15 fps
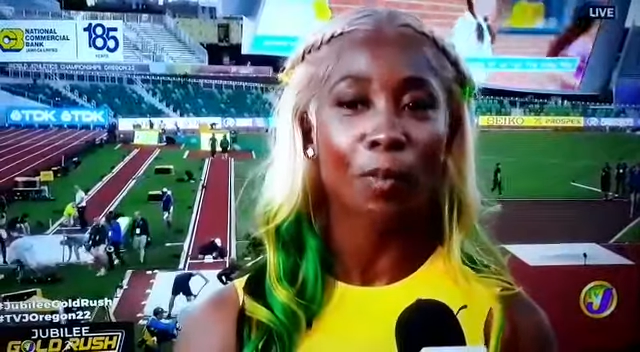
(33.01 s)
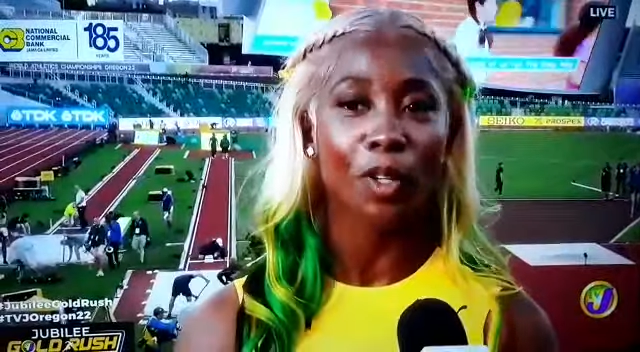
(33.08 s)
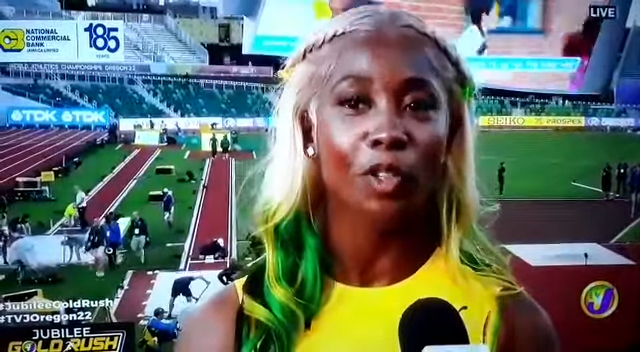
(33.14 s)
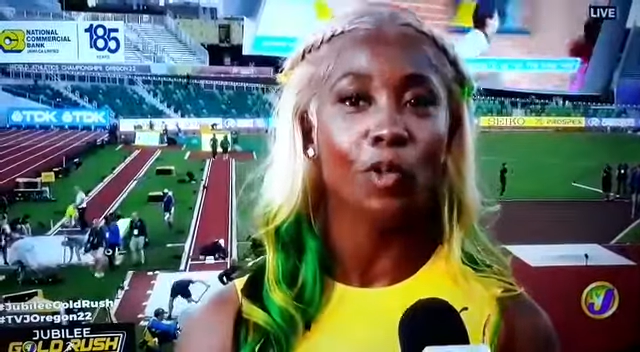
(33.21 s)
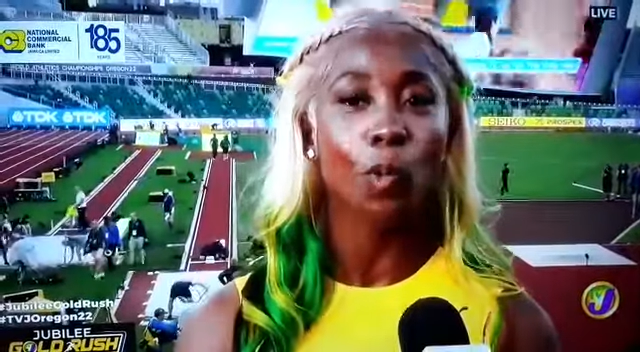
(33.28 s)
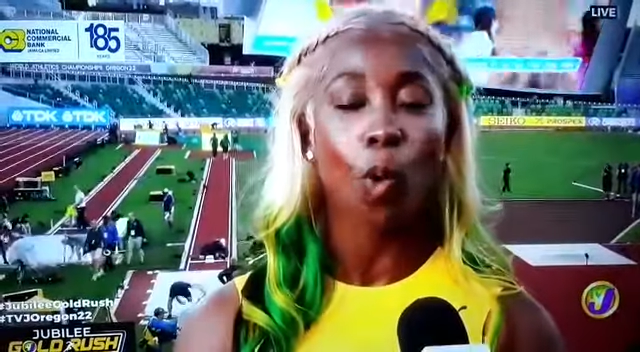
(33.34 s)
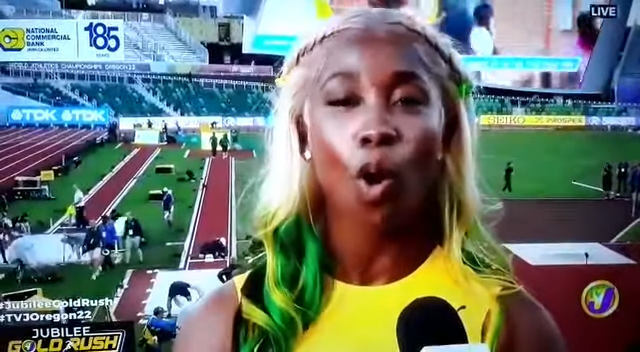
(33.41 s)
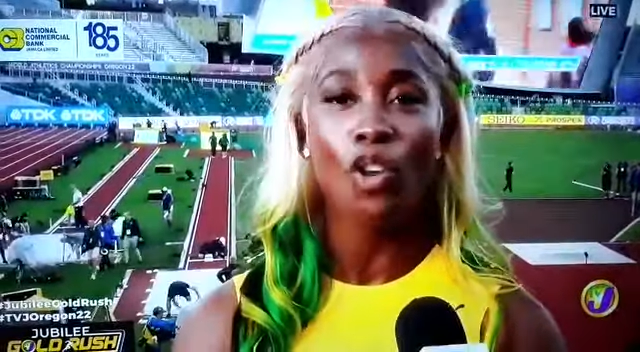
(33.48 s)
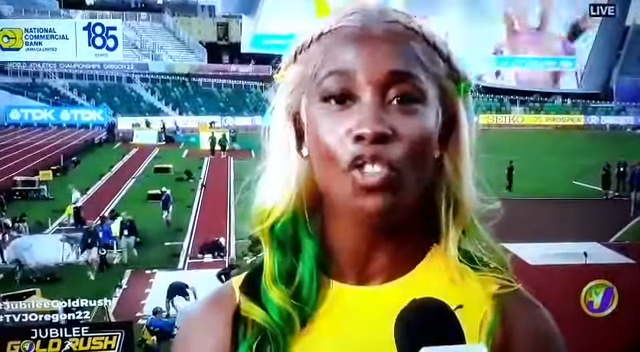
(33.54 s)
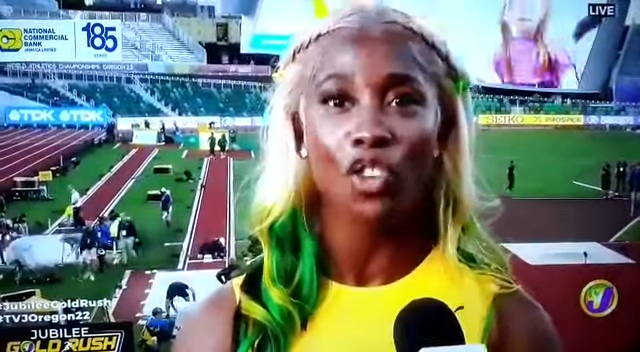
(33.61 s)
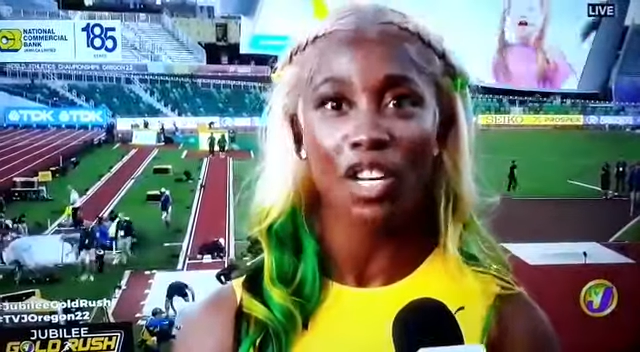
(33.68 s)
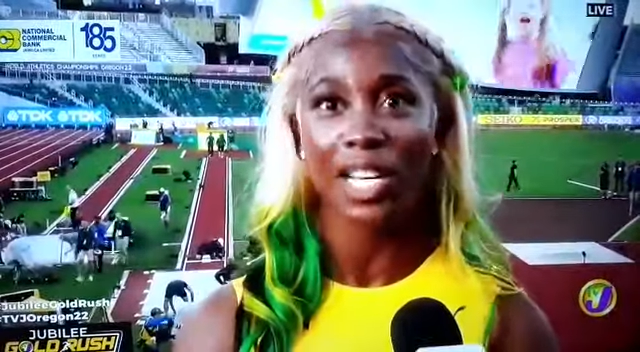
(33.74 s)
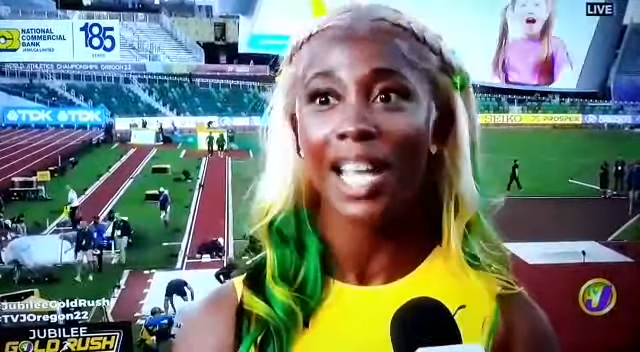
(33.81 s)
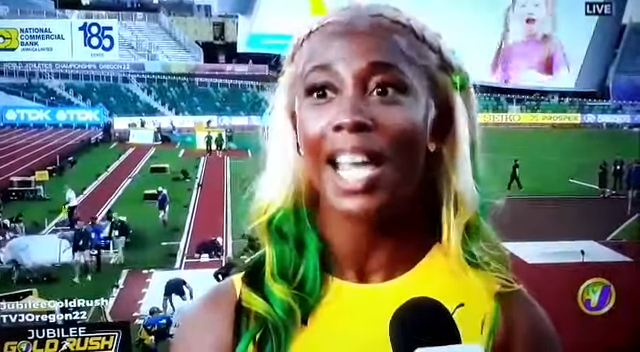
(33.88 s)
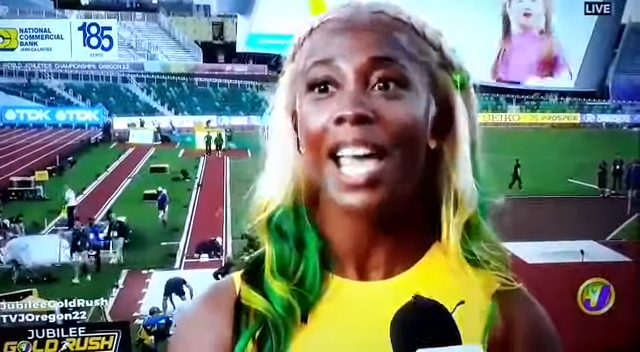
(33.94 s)
The
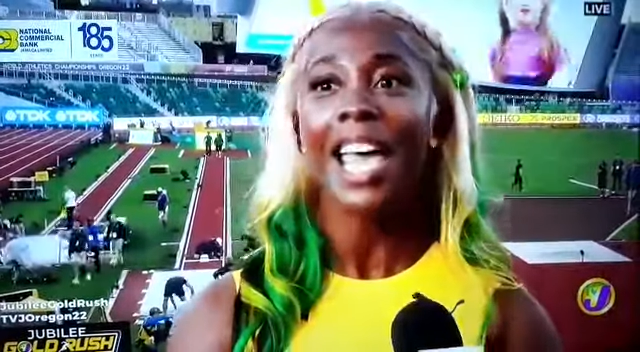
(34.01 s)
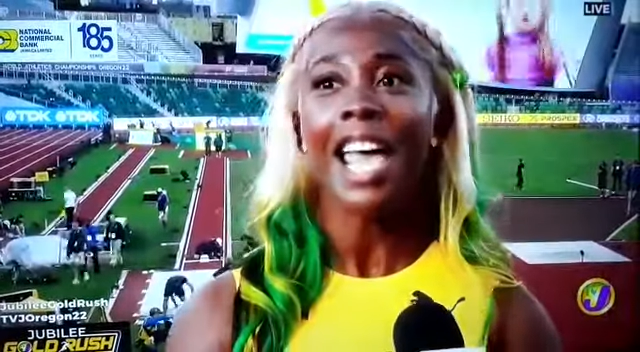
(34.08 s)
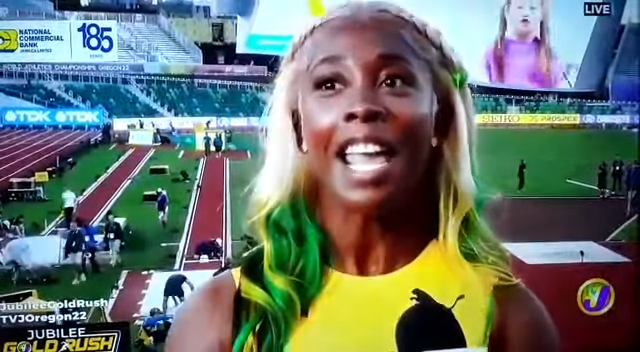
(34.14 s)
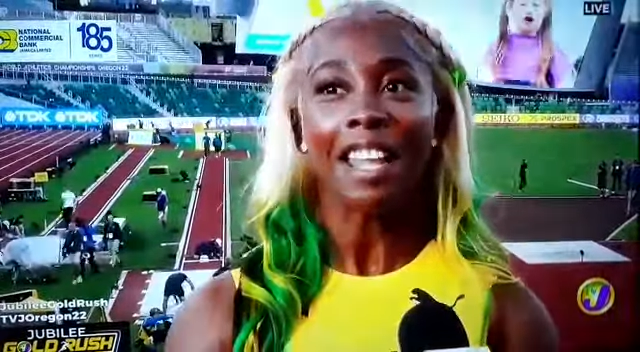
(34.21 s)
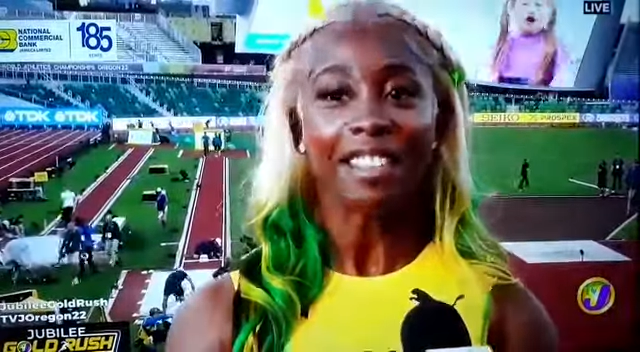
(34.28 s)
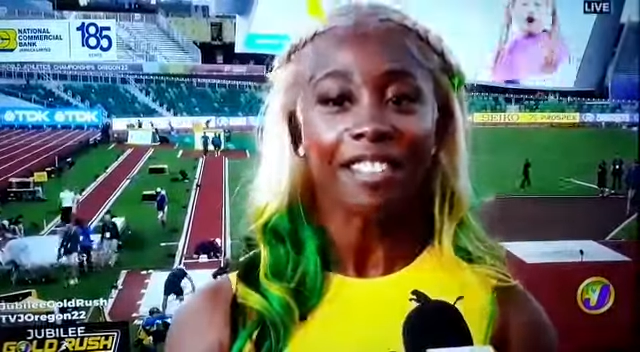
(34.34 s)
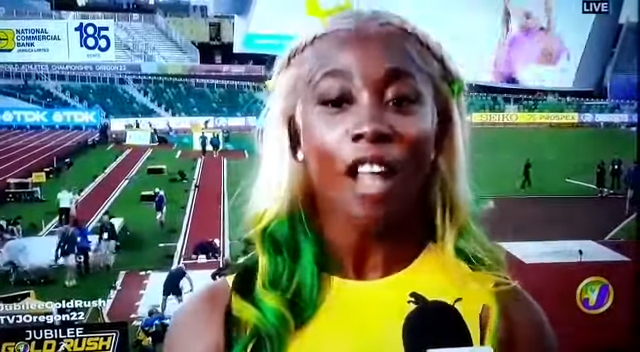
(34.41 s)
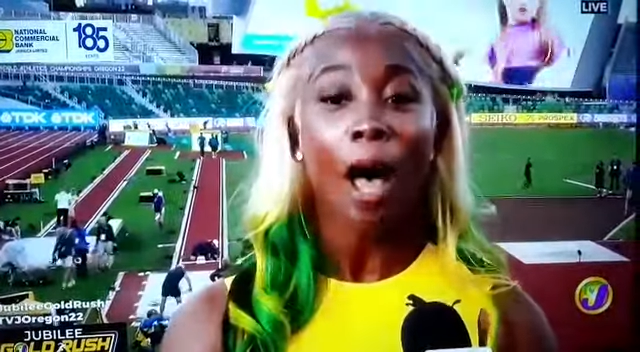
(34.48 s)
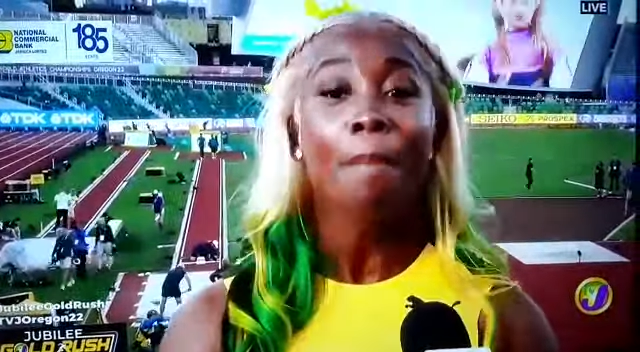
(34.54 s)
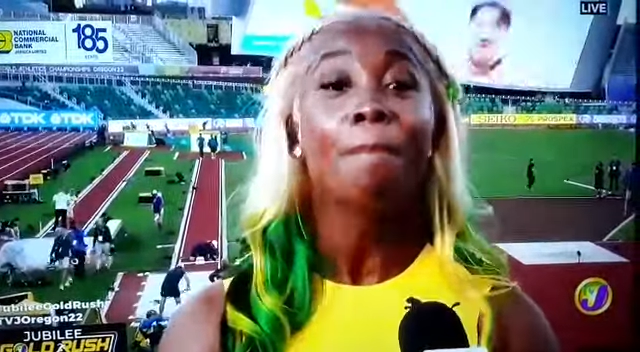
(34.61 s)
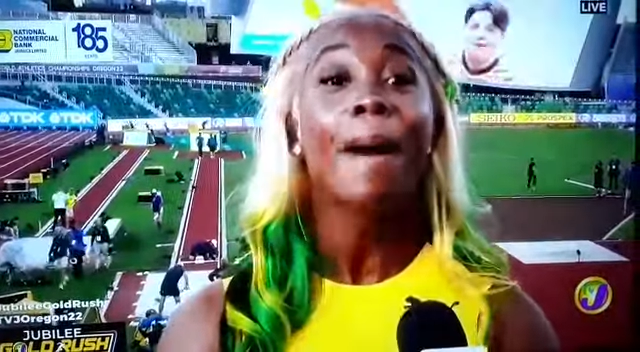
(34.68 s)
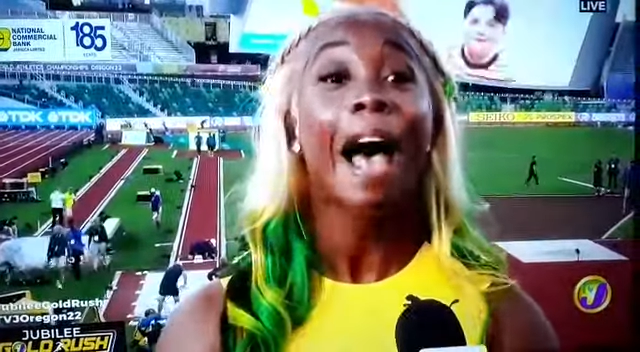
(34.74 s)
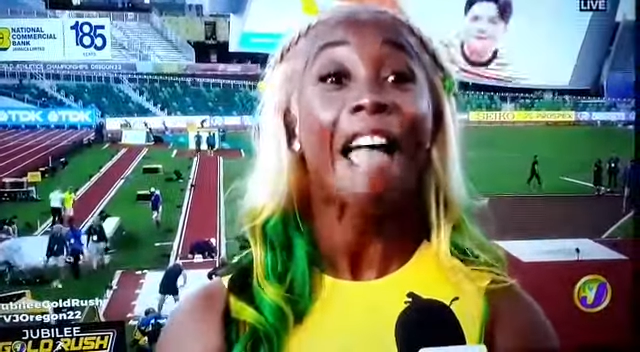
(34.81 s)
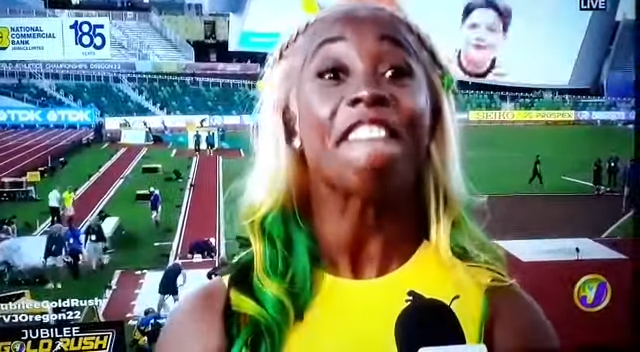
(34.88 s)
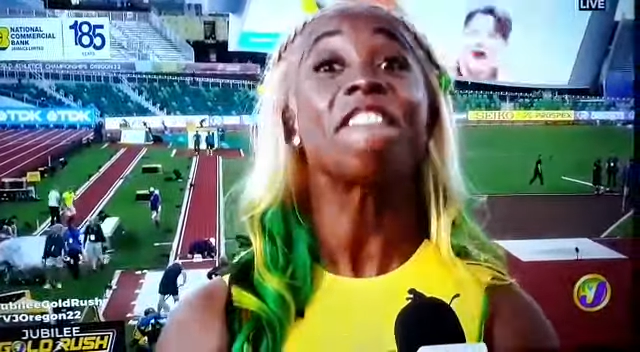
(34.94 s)
200 is not
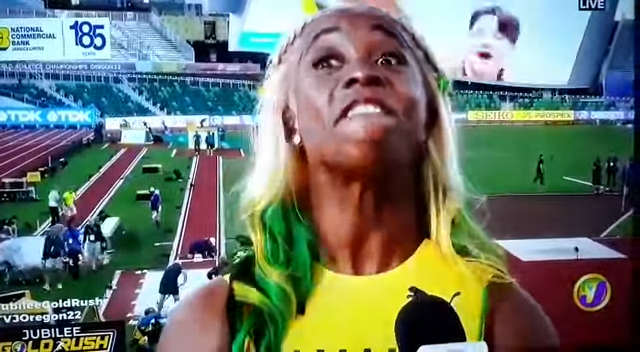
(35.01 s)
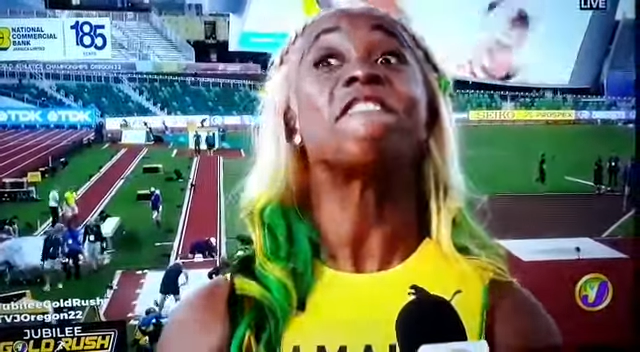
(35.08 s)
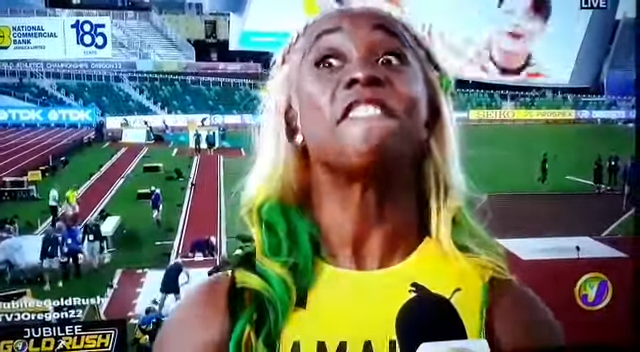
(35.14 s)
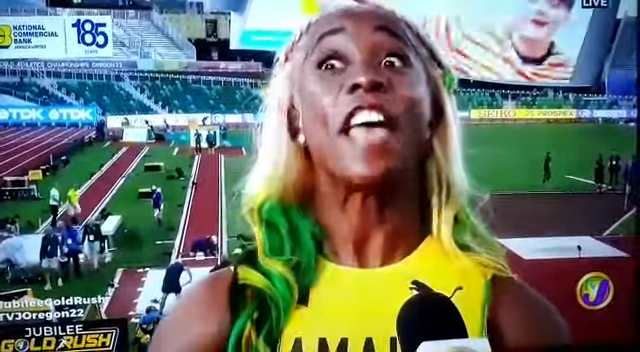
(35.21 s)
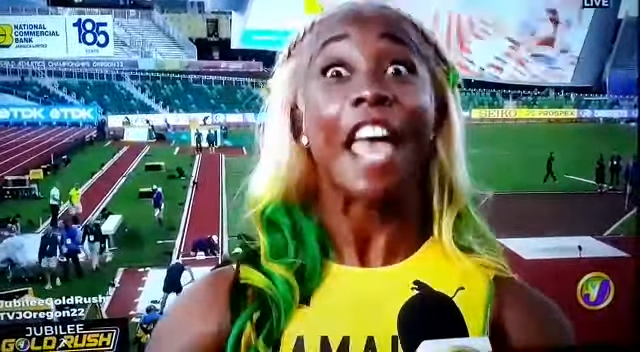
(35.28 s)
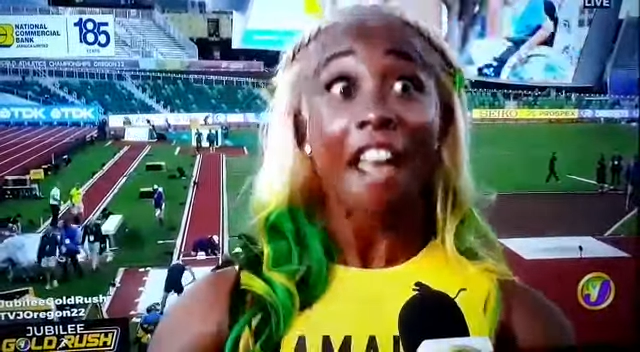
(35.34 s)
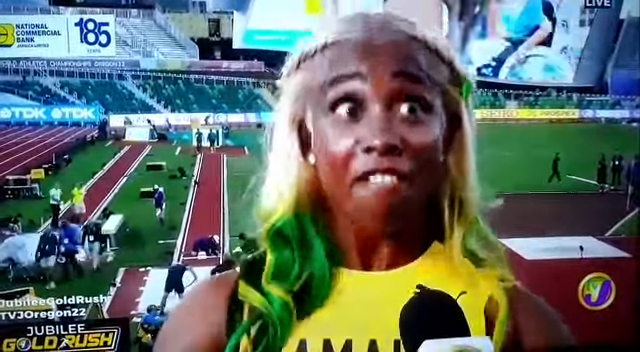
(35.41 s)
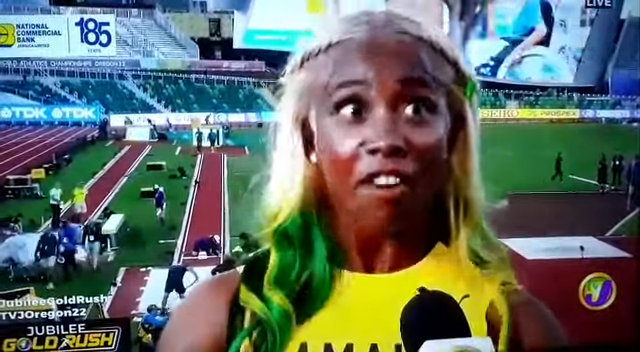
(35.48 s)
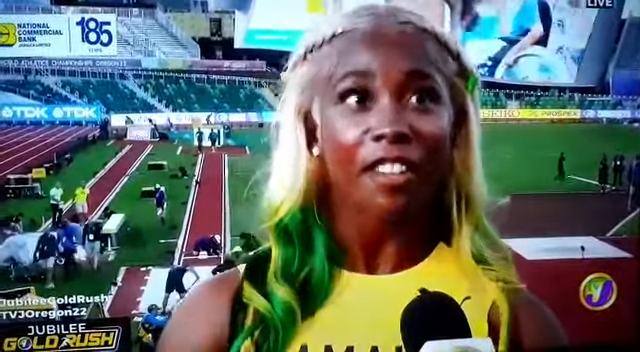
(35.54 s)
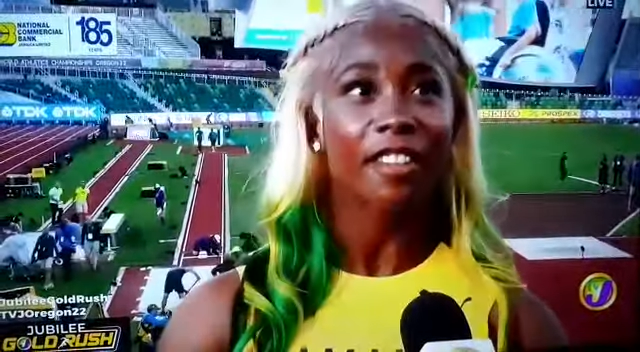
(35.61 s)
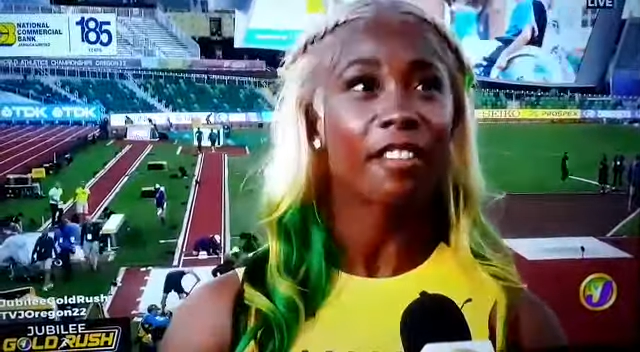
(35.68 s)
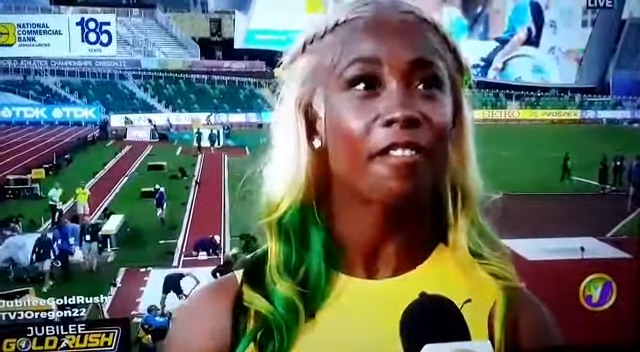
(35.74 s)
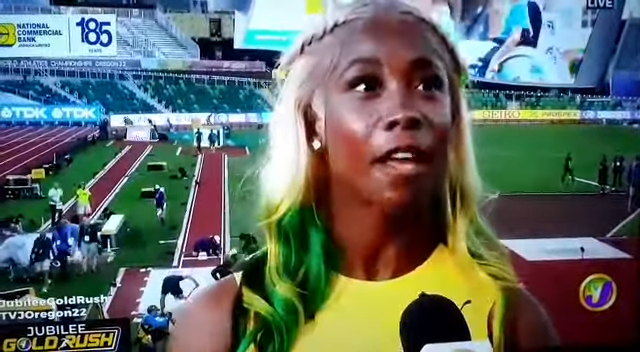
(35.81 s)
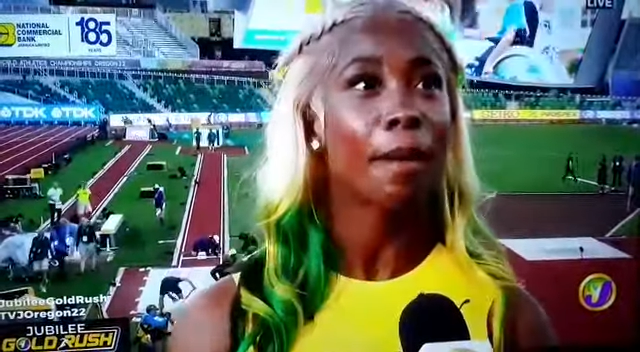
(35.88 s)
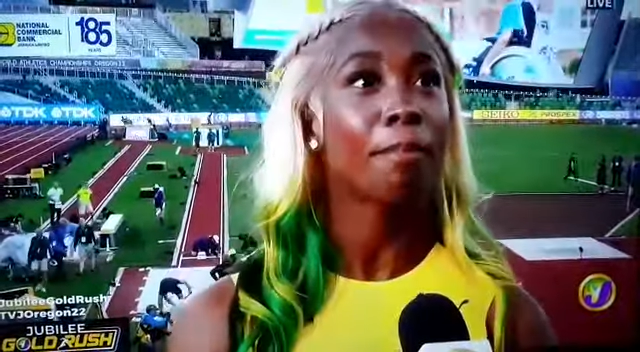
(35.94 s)
my favorite
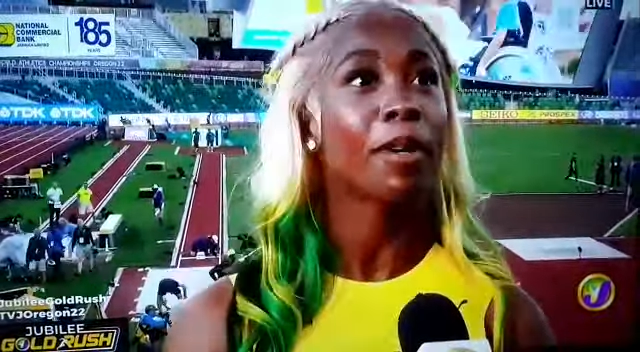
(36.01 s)
event,